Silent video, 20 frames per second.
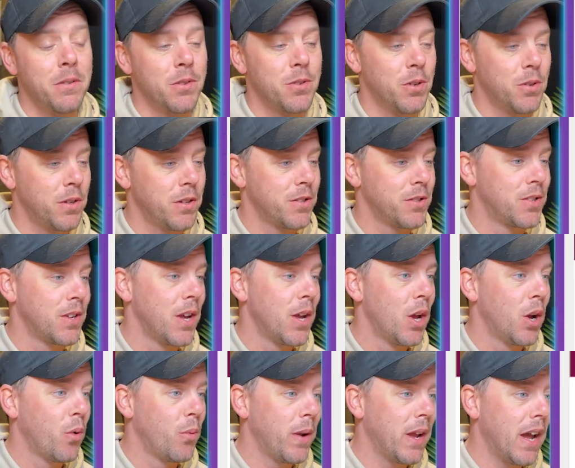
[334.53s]
colors.
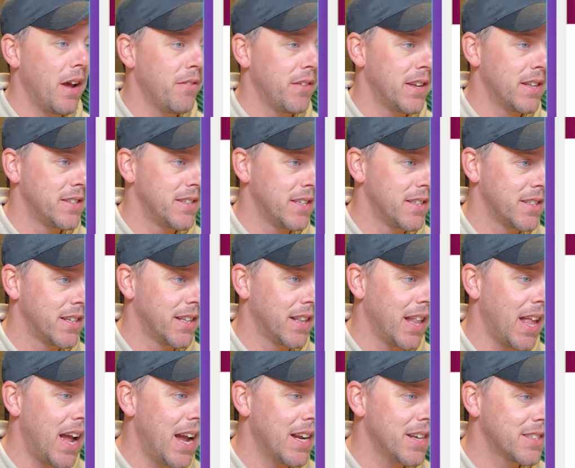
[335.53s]
We have it as this
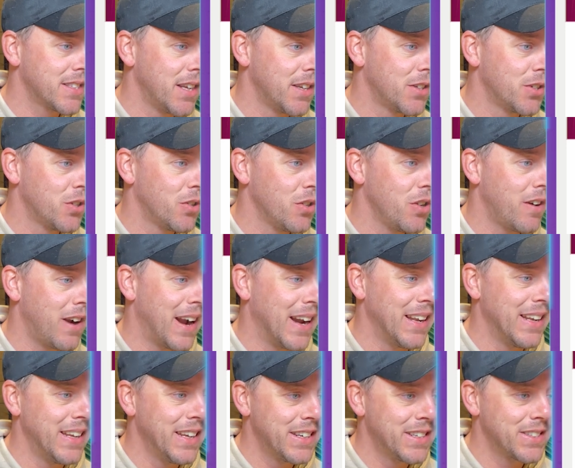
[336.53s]
little accent color, our
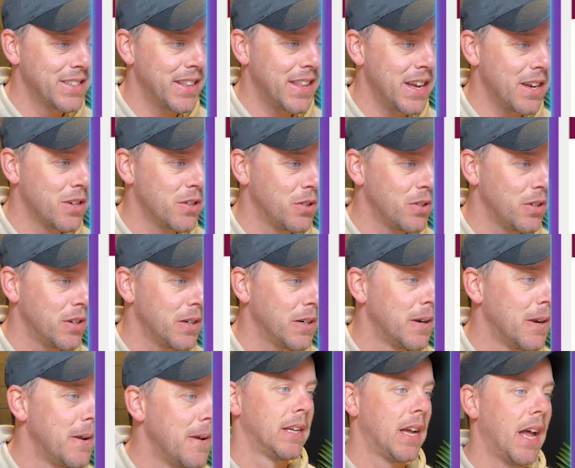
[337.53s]
links at that color,
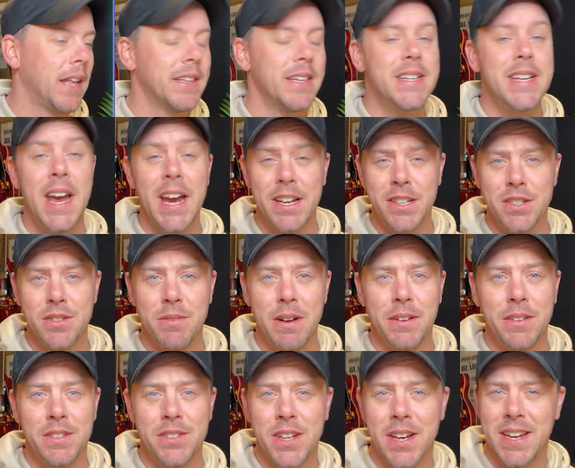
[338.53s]
and the text
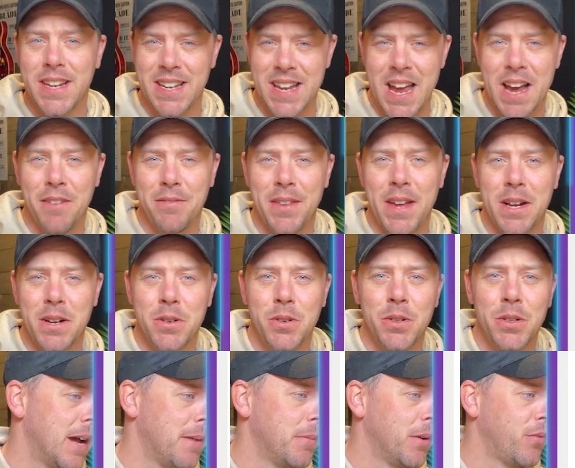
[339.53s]
around the site can have that
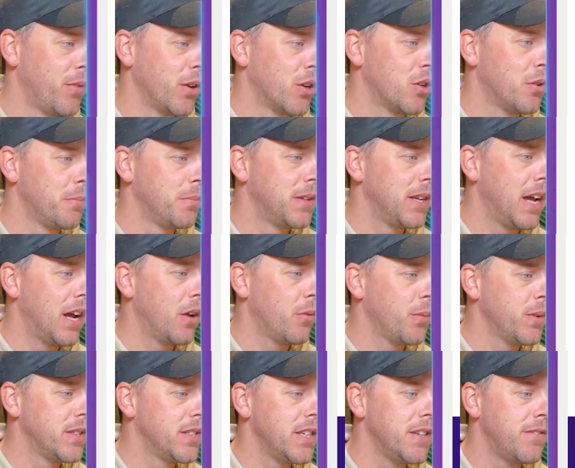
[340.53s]
color. If we come down,
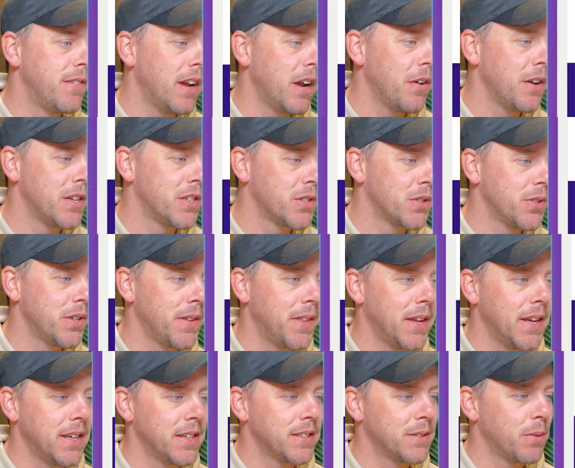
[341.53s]
we see various other
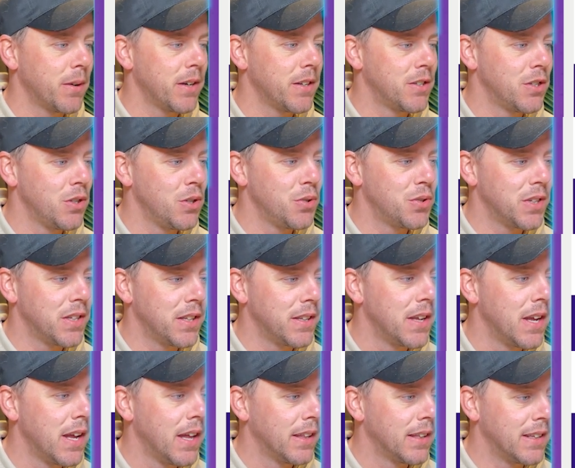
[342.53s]
things where it's used in
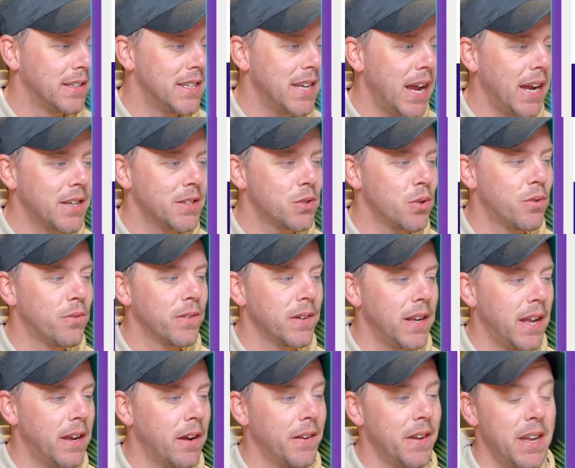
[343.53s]
the text
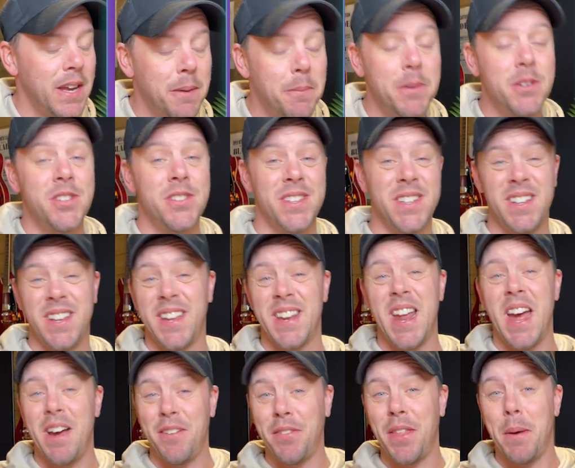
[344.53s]
overlay on images that can
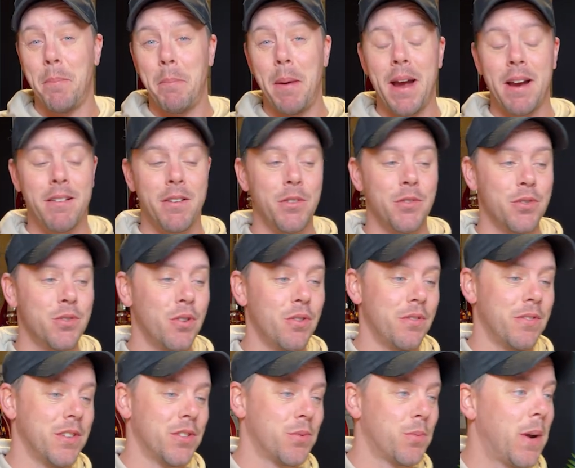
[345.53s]
have that background
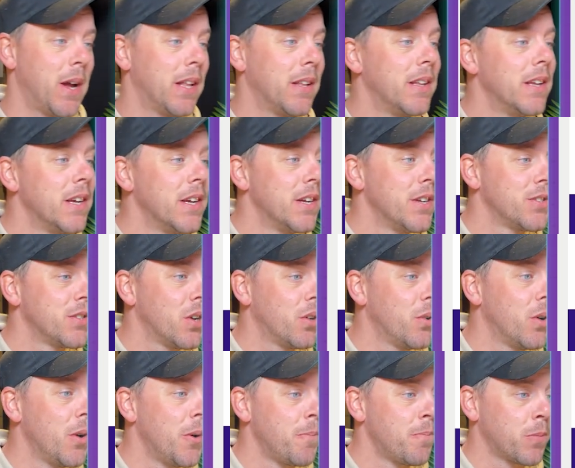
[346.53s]
color as well.
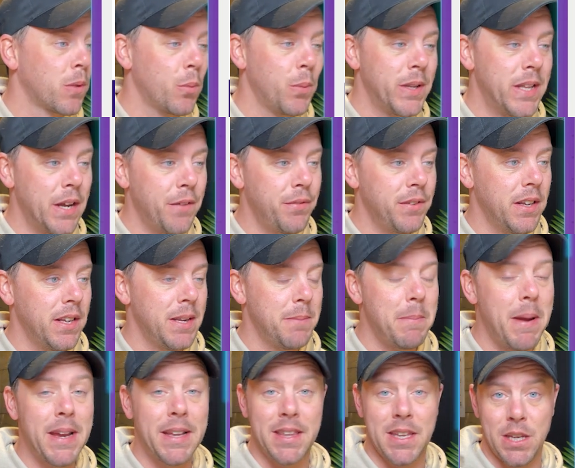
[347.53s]
So we definitely
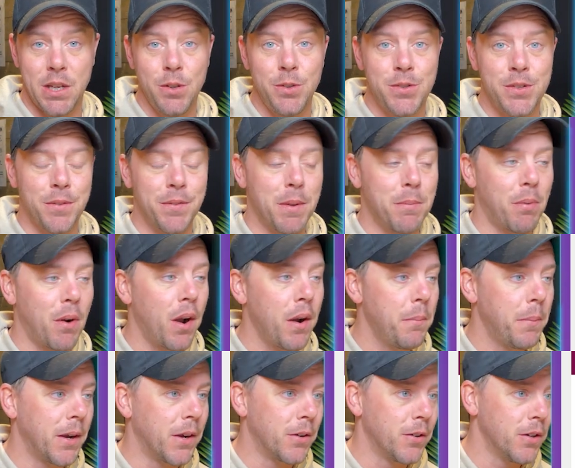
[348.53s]
make the use of the
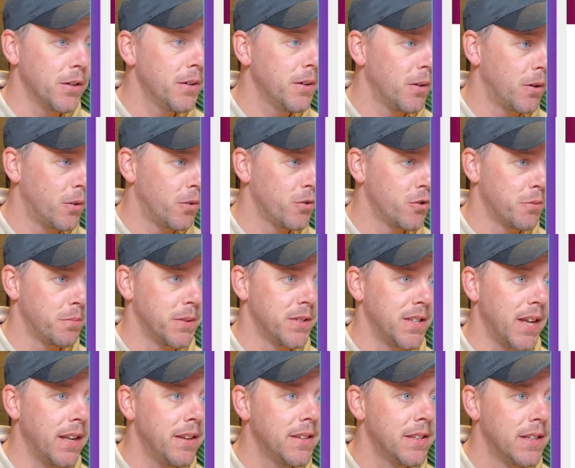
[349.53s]
primary color
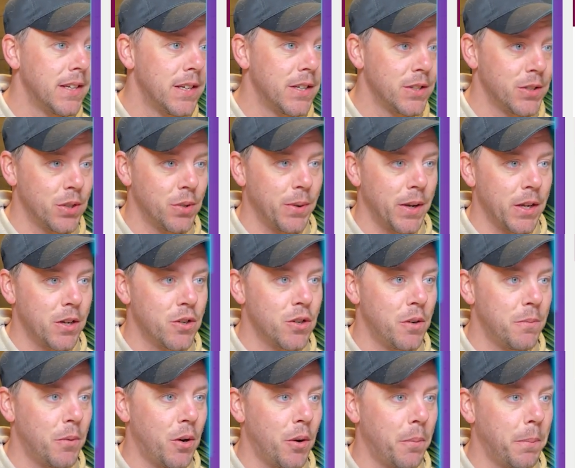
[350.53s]
100%. So when I
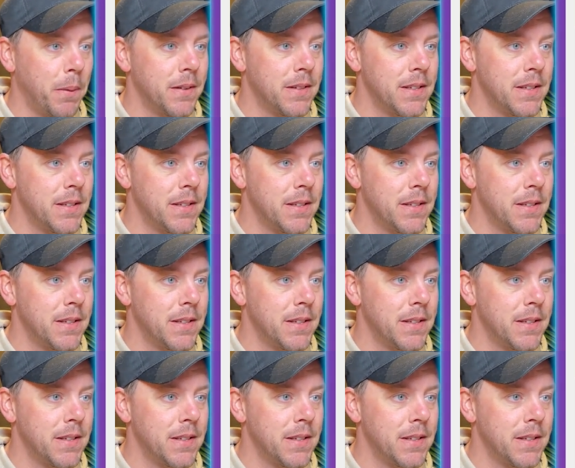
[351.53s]
come up into